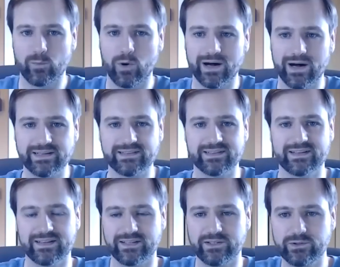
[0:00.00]
one,
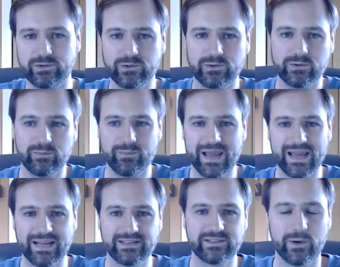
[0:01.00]
you
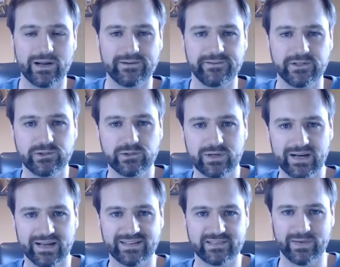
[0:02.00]
made quite a few
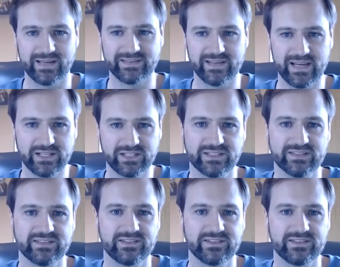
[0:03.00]
customizations.